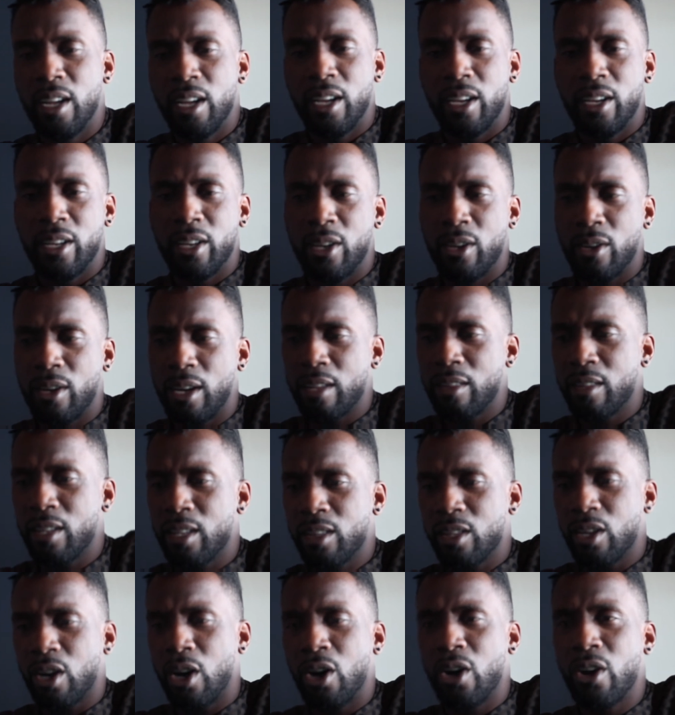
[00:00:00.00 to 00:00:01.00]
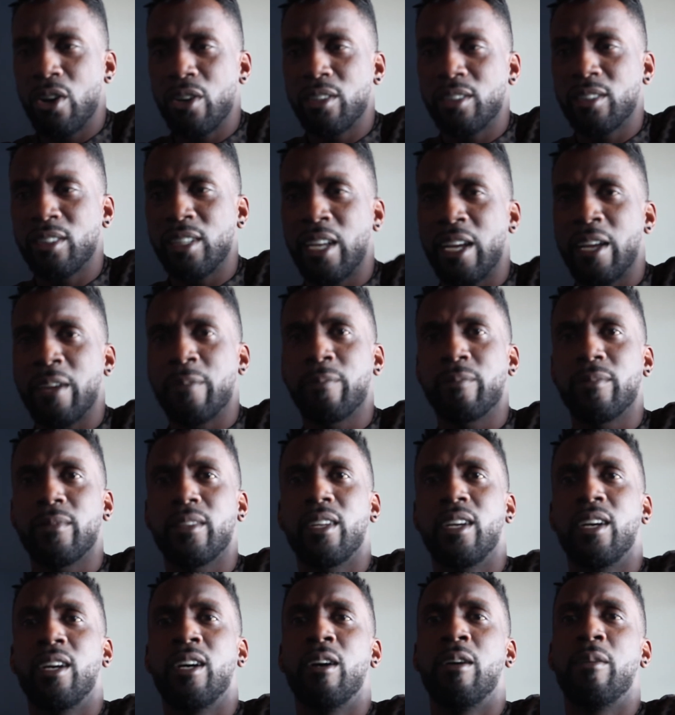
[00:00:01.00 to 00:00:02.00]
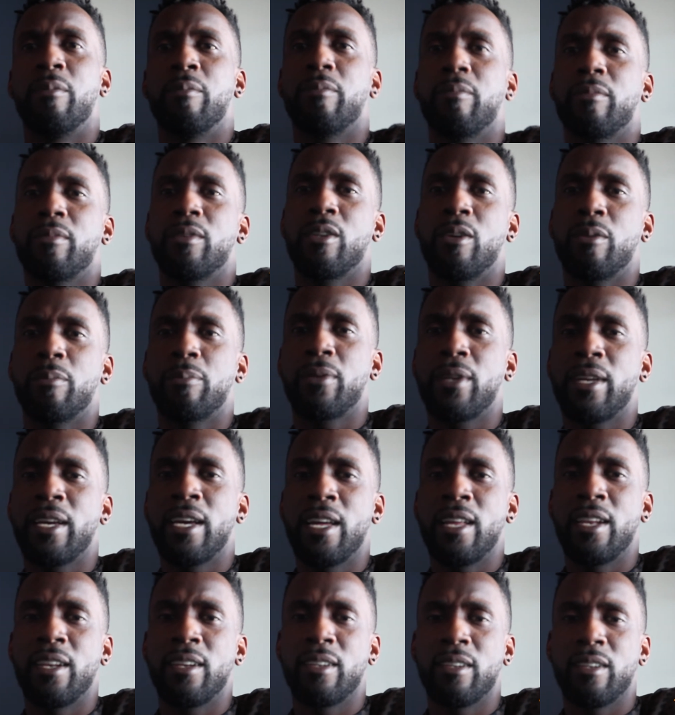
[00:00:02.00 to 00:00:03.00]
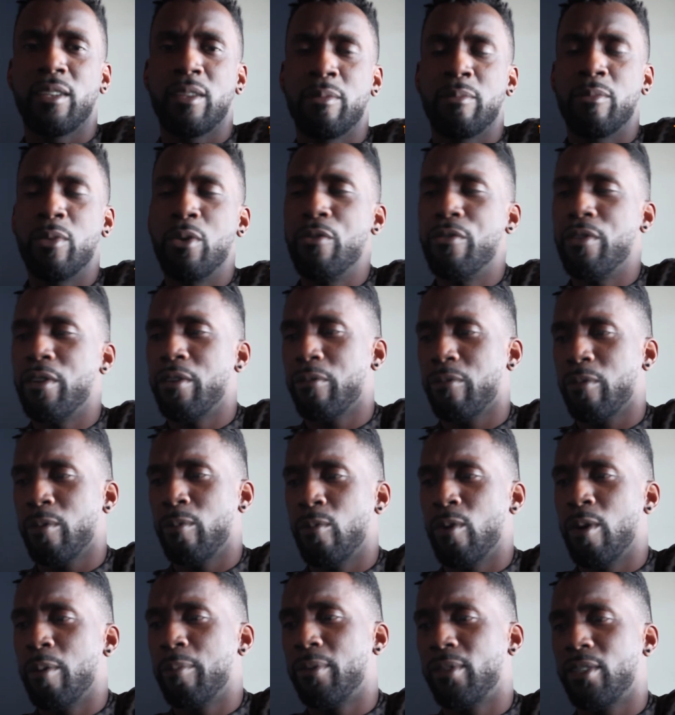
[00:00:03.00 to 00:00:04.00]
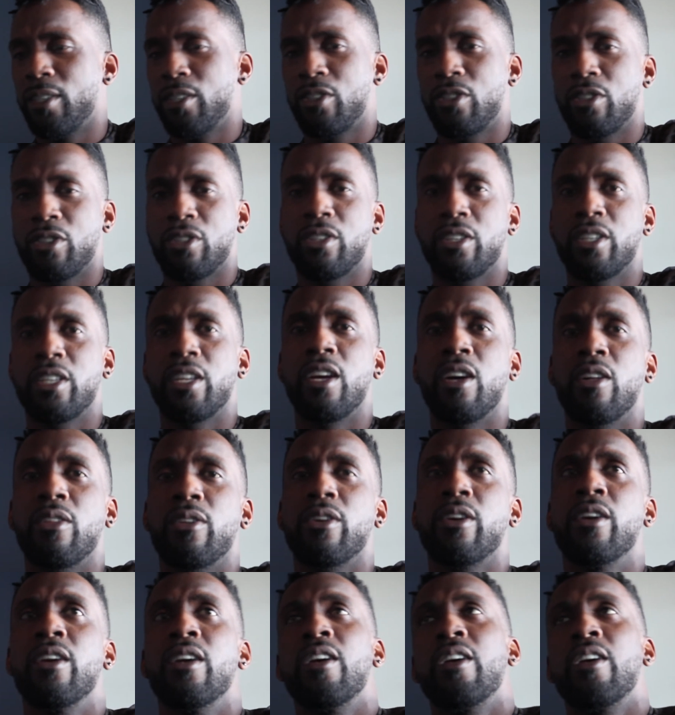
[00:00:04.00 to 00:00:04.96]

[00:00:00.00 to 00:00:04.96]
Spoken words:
You know, I think the hardest thing, playing and moving from one position to the other,